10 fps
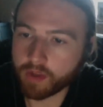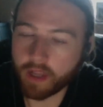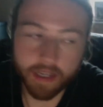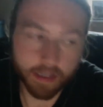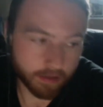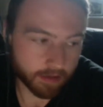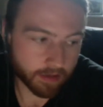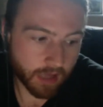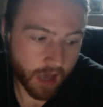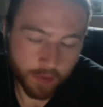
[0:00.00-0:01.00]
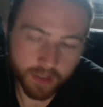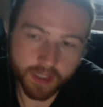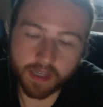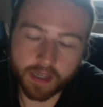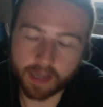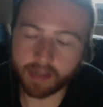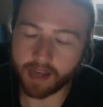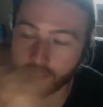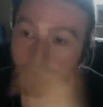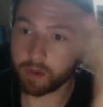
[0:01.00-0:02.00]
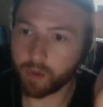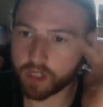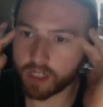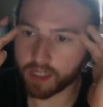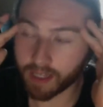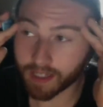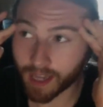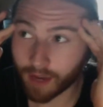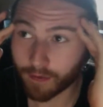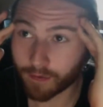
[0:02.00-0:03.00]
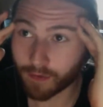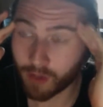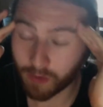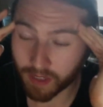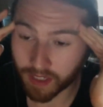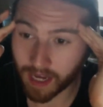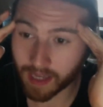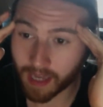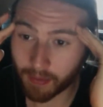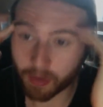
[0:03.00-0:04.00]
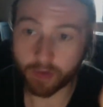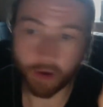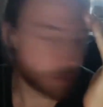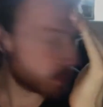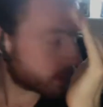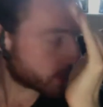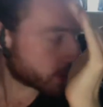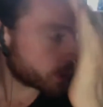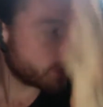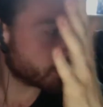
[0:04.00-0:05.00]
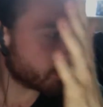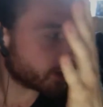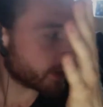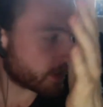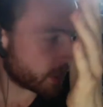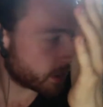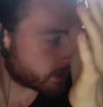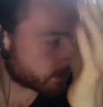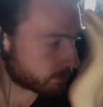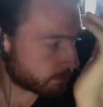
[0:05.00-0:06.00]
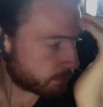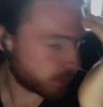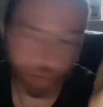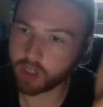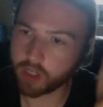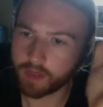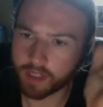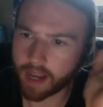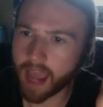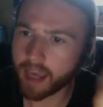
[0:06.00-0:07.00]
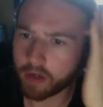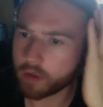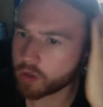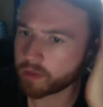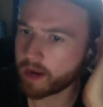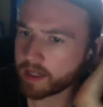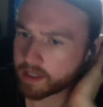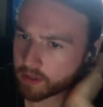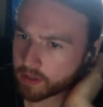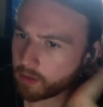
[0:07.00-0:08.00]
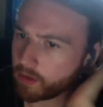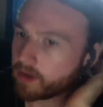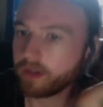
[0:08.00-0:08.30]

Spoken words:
Like I was thinking as I was watching this, if you were to take Game of Thrones, which is a huge book, I think book 2 is like 800 pages or more.